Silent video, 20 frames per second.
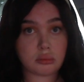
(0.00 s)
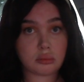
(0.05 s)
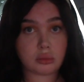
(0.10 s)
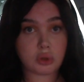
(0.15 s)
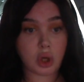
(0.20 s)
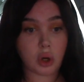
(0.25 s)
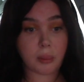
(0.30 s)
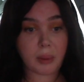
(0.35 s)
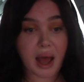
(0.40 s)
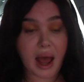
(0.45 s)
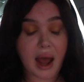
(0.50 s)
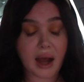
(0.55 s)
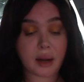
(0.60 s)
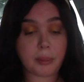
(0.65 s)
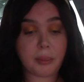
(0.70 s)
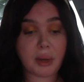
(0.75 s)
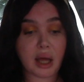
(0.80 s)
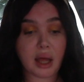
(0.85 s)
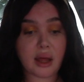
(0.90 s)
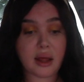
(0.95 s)
go back.
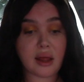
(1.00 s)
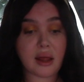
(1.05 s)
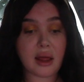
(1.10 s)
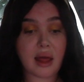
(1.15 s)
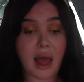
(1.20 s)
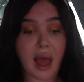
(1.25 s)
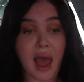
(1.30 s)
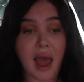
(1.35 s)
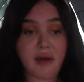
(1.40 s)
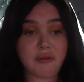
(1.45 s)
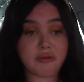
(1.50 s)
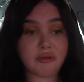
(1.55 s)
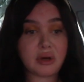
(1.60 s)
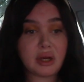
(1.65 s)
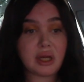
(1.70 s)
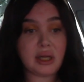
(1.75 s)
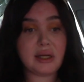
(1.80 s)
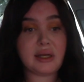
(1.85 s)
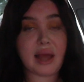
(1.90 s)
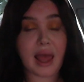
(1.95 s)
But
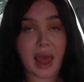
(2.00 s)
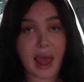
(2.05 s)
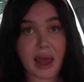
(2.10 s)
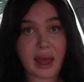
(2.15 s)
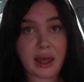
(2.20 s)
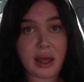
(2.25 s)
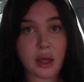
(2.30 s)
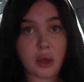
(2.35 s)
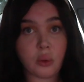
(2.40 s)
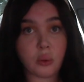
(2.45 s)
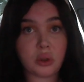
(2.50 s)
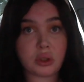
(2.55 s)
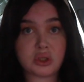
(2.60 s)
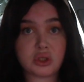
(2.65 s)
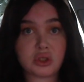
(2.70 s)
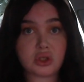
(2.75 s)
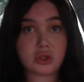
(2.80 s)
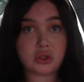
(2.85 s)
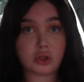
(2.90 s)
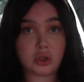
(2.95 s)
every day it would
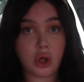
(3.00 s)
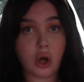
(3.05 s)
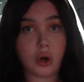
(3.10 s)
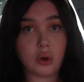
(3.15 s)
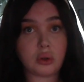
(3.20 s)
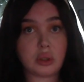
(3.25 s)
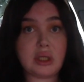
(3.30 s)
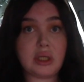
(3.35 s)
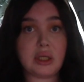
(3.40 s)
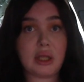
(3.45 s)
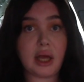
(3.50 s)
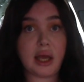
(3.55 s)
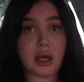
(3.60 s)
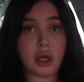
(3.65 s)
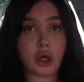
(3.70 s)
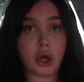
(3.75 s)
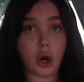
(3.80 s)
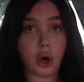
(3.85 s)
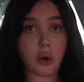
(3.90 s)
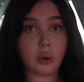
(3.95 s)
slowly
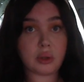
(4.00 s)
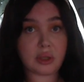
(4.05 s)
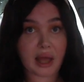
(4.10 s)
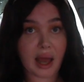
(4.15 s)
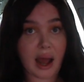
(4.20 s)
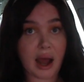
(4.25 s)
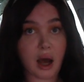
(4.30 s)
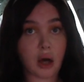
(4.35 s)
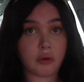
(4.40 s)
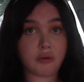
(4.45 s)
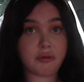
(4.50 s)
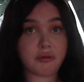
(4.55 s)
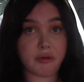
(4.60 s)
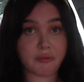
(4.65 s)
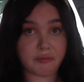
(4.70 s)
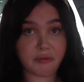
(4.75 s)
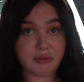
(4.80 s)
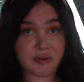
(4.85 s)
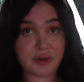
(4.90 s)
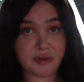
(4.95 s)
like go down
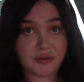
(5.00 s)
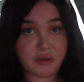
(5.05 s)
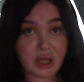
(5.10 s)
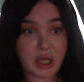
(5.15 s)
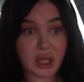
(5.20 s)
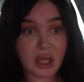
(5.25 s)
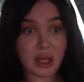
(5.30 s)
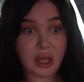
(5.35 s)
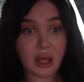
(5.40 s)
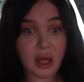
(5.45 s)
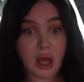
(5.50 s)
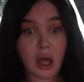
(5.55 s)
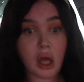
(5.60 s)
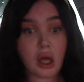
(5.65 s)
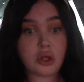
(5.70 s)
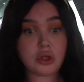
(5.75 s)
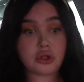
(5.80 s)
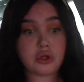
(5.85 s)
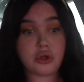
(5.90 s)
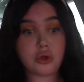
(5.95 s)
from 50
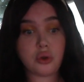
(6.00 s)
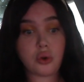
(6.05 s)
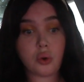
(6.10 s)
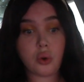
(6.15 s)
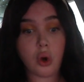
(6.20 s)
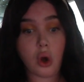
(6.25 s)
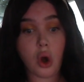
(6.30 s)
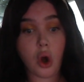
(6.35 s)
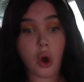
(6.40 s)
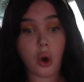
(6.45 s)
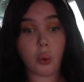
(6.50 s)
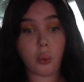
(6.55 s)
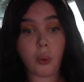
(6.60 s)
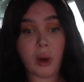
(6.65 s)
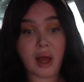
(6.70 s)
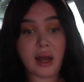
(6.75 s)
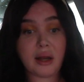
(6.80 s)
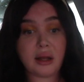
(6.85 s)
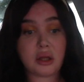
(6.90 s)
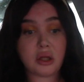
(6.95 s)
to
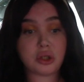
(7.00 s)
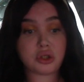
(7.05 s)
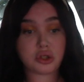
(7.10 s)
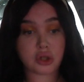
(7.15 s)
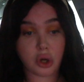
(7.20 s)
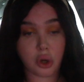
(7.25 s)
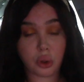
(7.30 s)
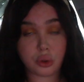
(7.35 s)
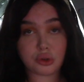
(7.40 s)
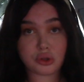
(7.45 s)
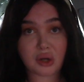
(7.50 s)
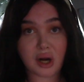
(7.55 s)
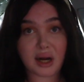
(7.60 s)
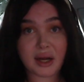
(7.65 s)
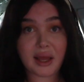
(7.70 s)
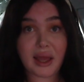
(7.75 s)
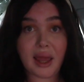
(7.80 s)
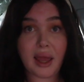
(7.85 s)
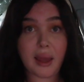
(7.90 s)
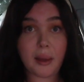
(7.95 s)
when the tow truck
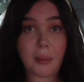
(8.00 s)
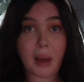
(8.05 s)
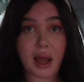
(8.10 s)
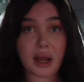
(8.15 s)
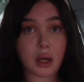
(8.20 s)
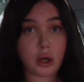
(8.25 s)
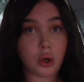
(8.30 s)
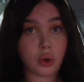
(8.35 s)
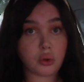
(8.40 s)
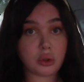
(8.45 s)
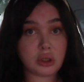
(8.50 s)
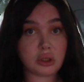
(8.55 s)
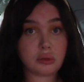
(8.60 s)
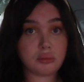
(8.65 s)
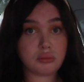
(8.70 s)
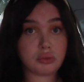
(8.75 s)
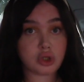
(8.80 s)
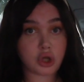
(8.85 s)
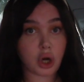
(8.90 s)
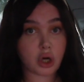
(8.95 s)
came, I could only
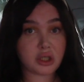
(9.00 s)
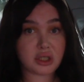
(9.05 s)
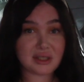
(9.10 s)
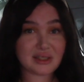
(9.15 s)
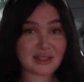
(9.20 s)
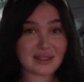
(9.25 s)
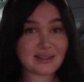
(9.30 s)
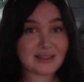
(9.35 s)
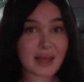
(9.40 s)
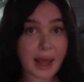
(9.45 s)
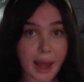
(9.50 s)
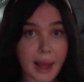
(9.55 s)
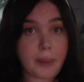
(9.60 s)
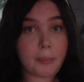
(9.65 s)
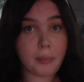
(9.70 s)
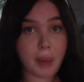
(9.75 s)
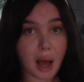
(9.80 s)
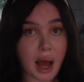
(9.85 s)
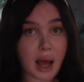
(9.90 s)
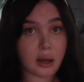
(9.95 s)
charge it to 10
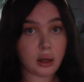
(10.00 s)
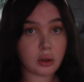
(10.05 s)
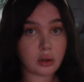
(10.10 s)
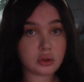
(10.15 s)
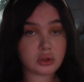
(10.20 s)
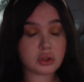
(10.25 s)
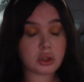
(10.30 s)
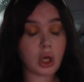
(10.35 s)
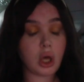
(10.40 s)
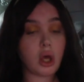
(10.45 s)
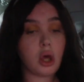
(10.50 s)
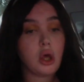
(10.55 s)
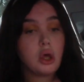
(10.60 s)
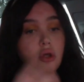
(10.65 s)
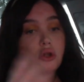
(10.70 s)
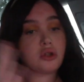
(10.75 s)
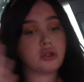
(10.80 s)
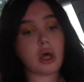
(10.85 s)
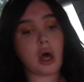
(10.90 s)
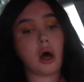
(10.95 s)
miles.
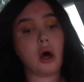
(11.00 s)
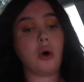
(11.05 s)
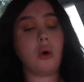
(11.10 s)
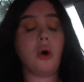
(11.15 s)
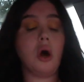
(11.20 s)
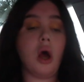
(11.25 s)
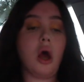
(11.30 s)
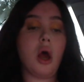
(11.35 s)
So